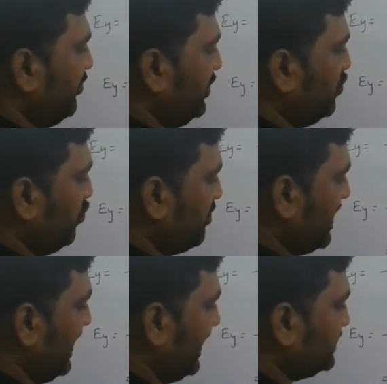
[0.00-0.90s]
mu
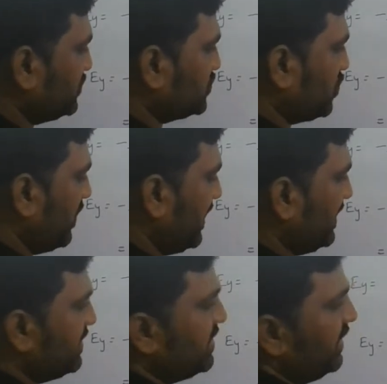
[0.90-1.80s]
by h
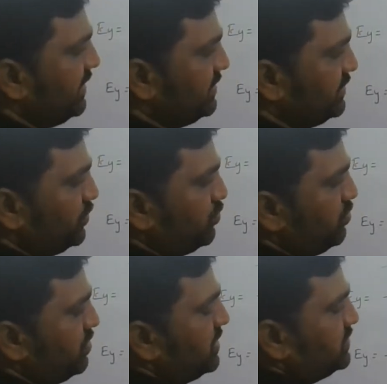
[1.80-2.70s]
square
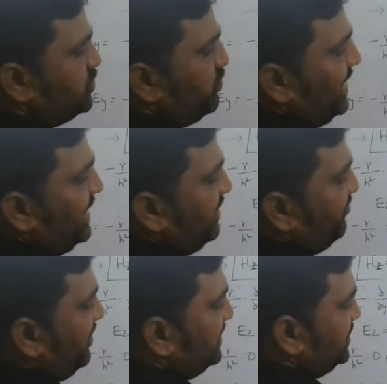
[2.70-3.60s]
into, so when I
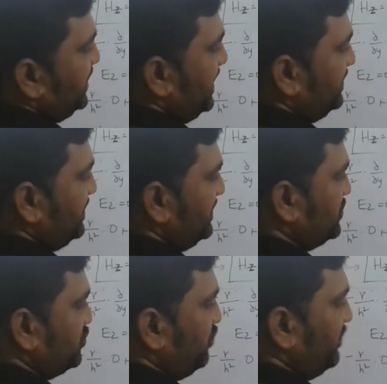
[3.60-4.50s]
differentiate these
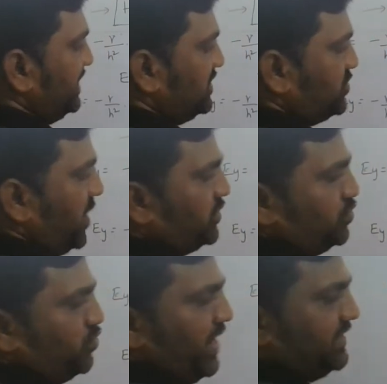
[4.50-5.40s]
two with respect
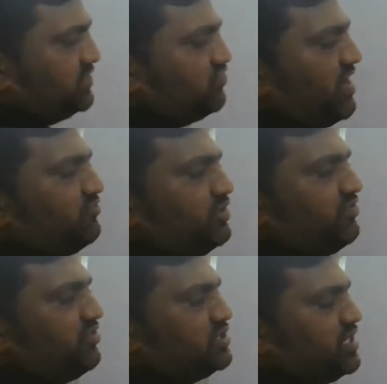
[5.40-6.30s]
to x, we have to
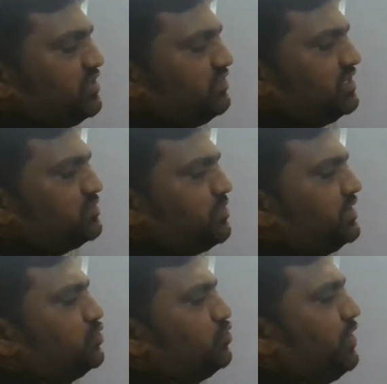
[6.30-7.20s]
differentiate with respect
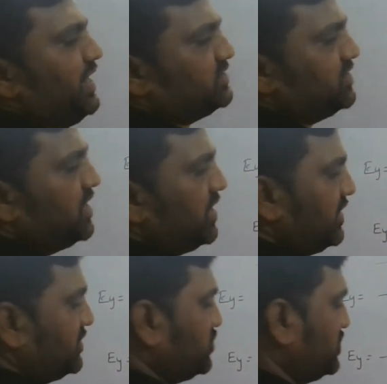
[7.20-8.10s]
to x.
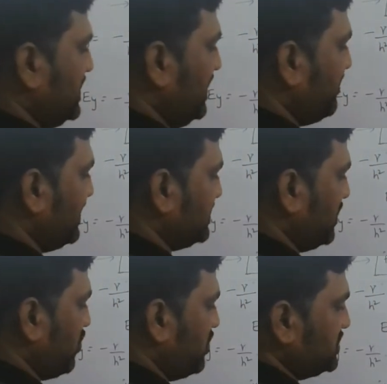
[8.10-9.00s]
So c1 is a
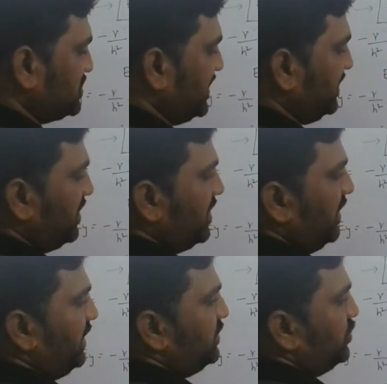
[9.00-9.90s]
constant
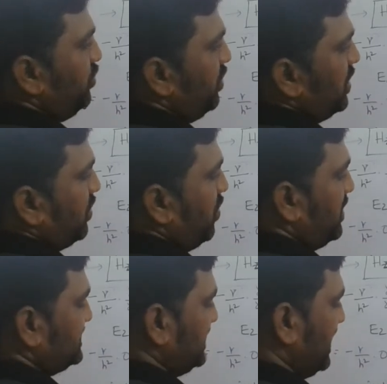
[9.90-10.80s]
into
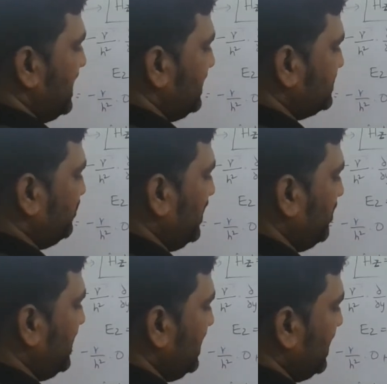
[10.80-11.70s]
cos ax will
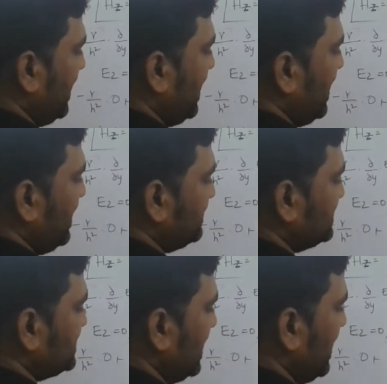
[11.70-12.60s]
be a
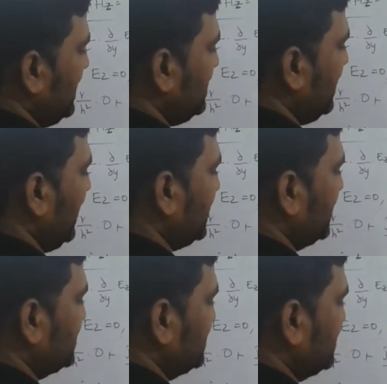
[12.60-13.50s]
sin
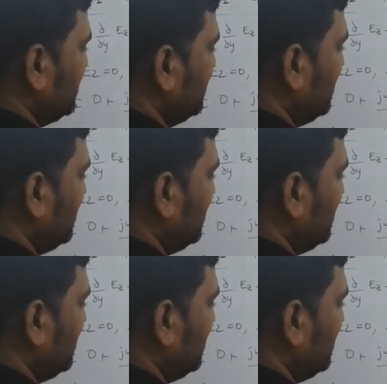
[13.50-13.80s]
ax.